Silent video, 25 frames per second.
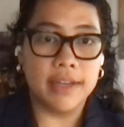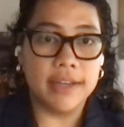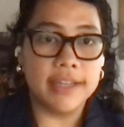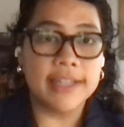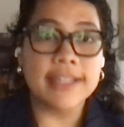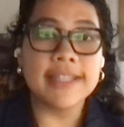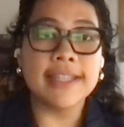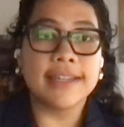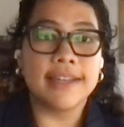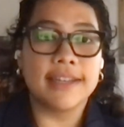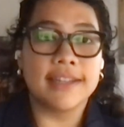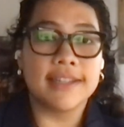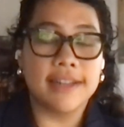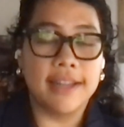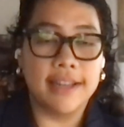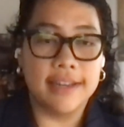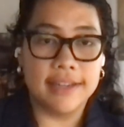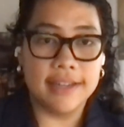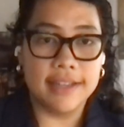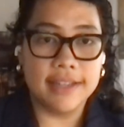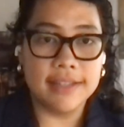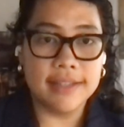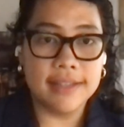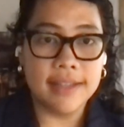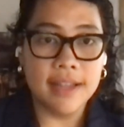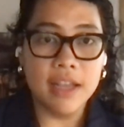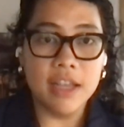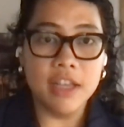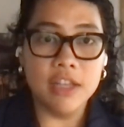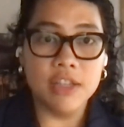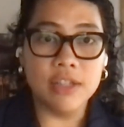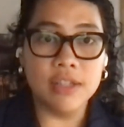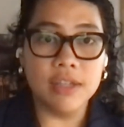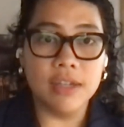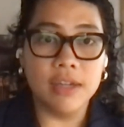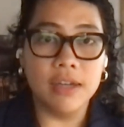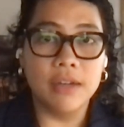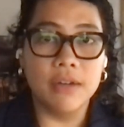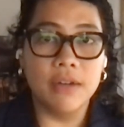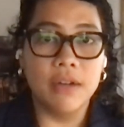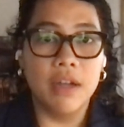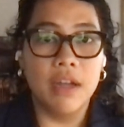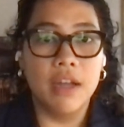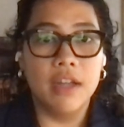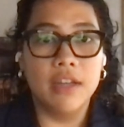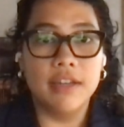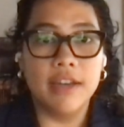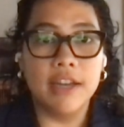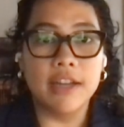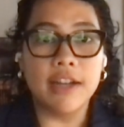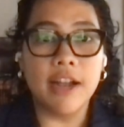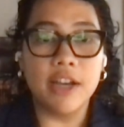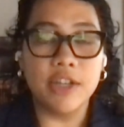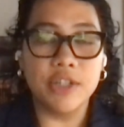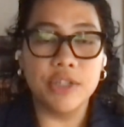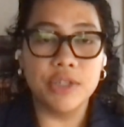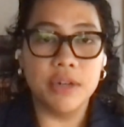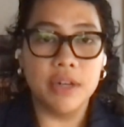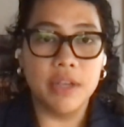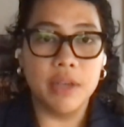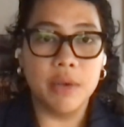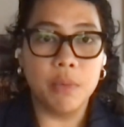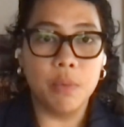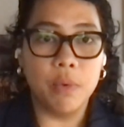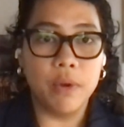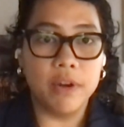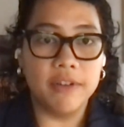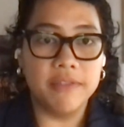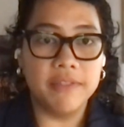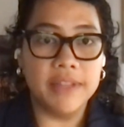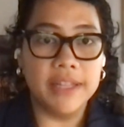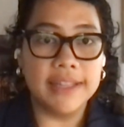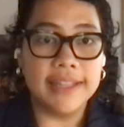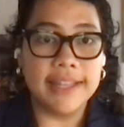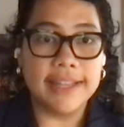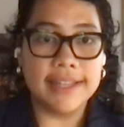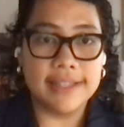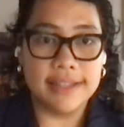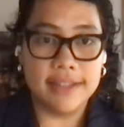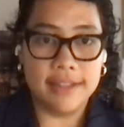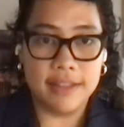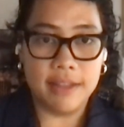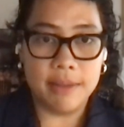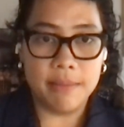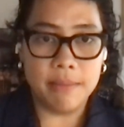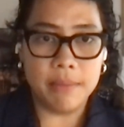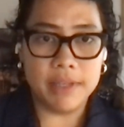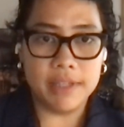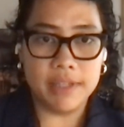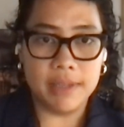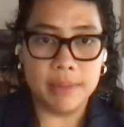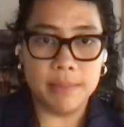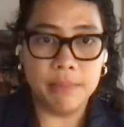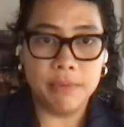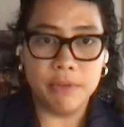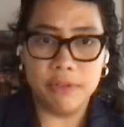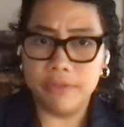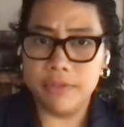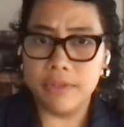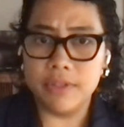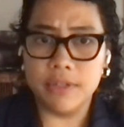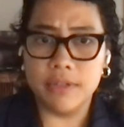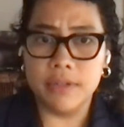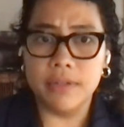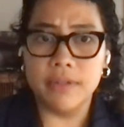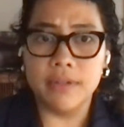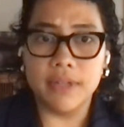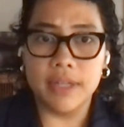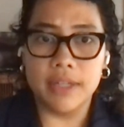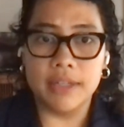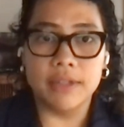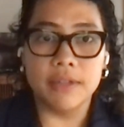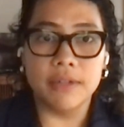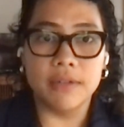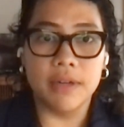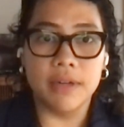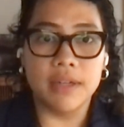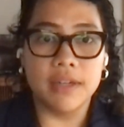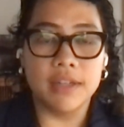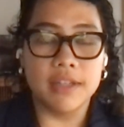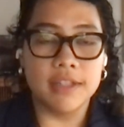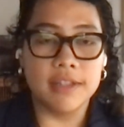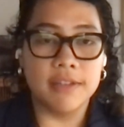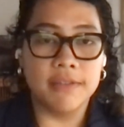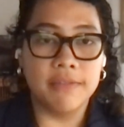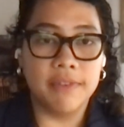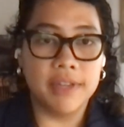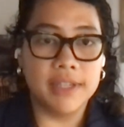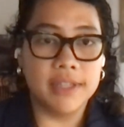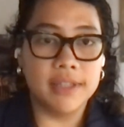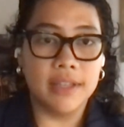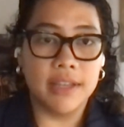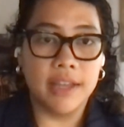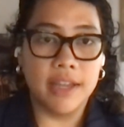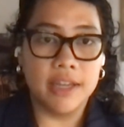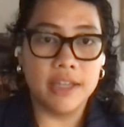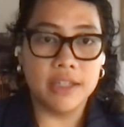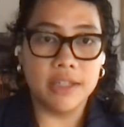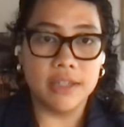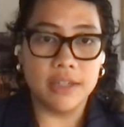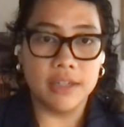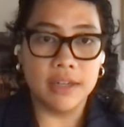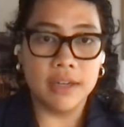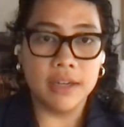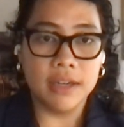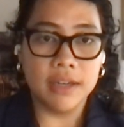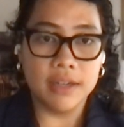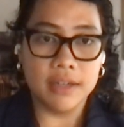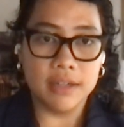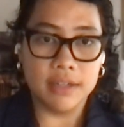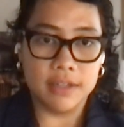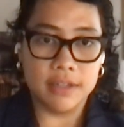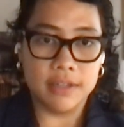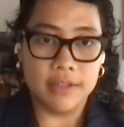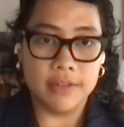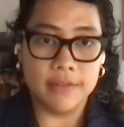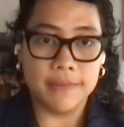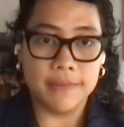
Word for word: during incidents like this. So that's actually one of the things that they must improve too, like during this investigation.